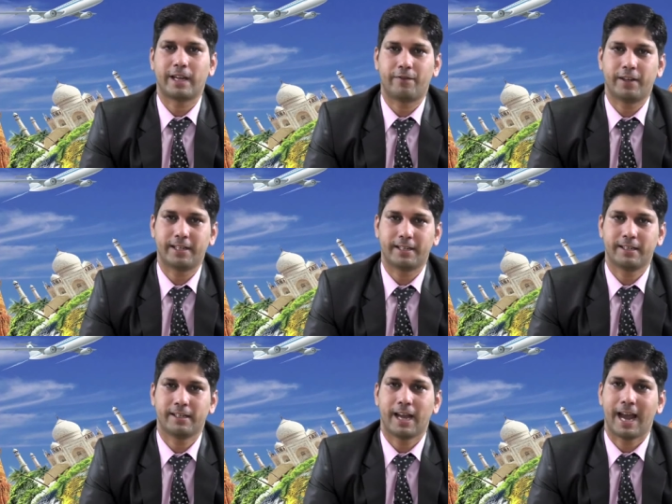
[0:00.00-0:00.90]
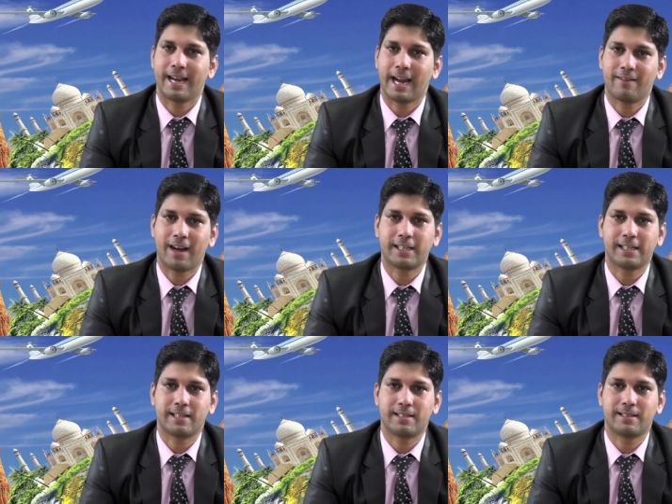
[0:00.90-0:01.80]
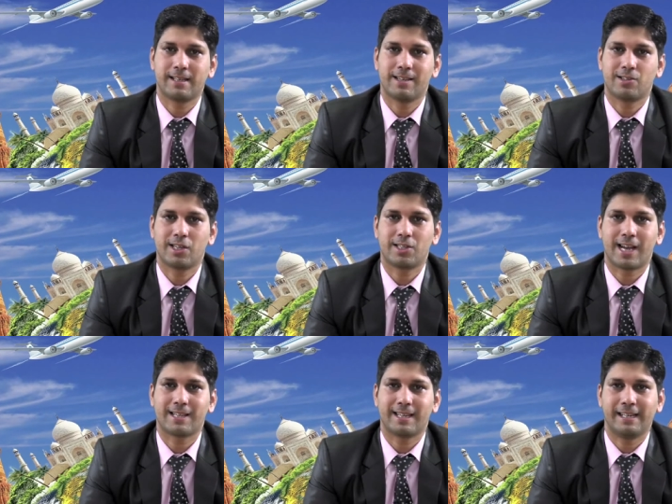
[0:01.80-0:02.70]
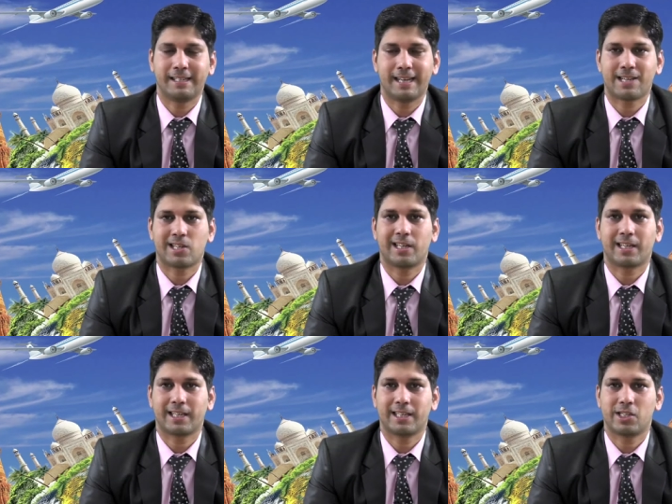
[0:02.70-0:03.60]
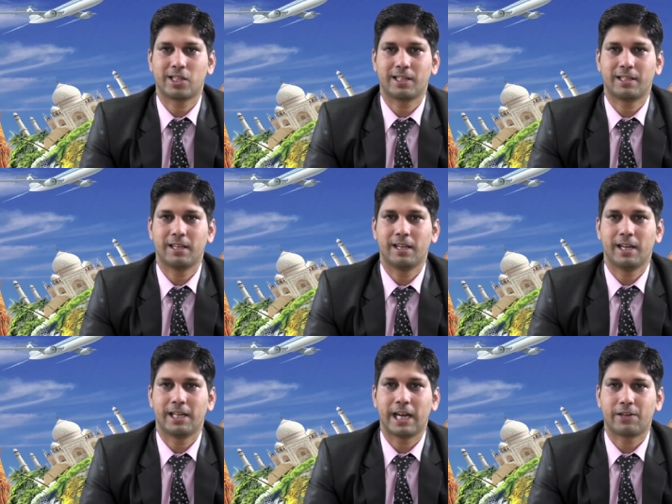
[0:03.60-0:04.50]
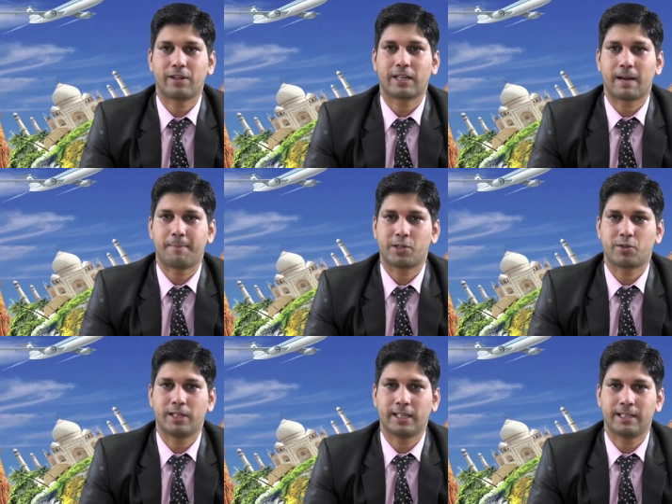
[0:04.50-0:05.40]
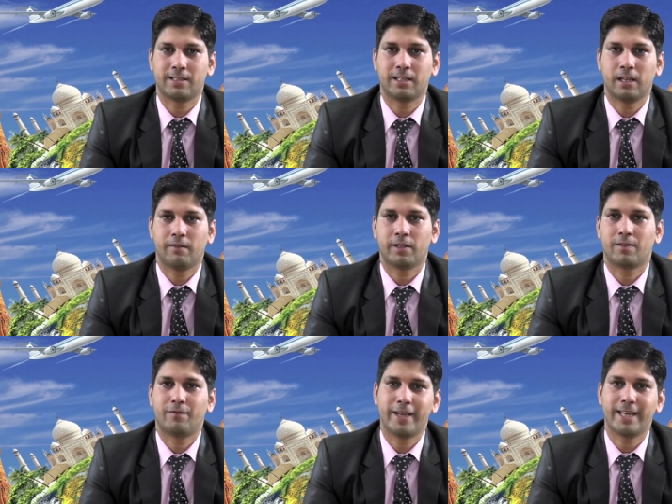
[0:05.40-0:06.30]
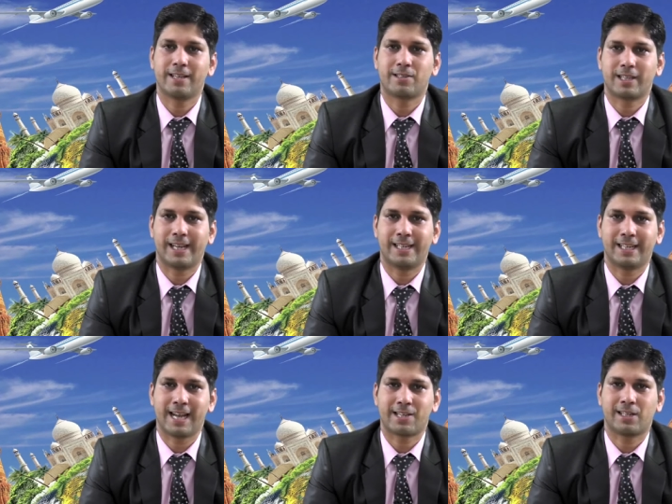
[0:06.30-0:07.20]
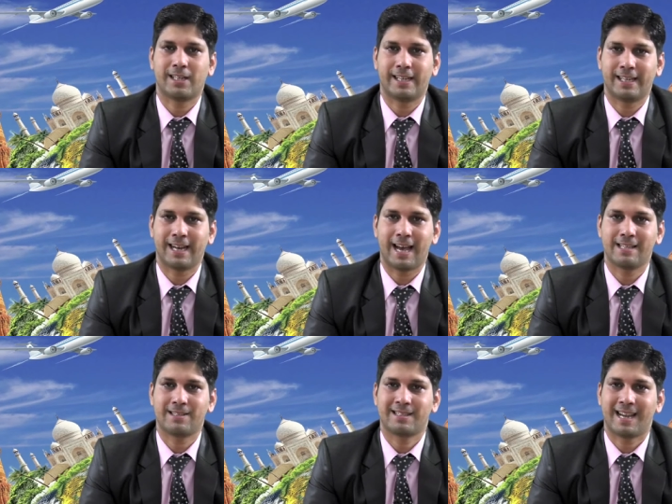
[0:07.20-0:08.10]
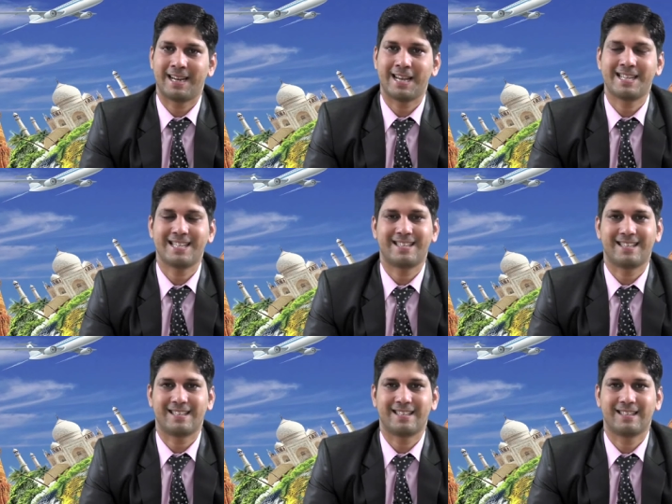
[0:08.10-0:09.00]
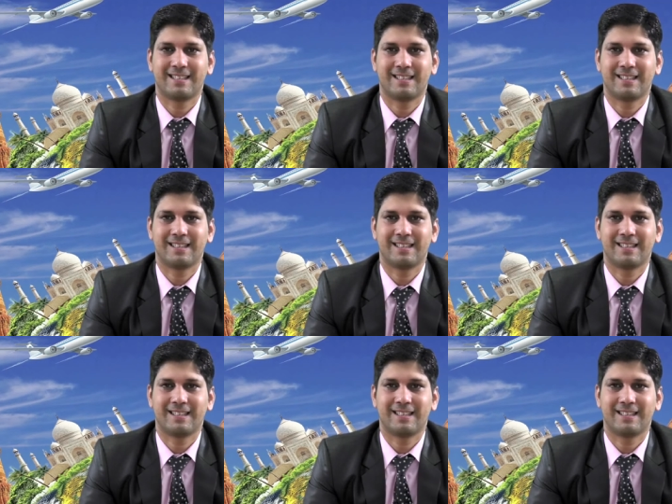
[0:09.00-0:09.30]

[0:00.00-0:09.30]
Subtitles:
benefits and advantages such as international recognition, network opportunities with various international airlines and agencies,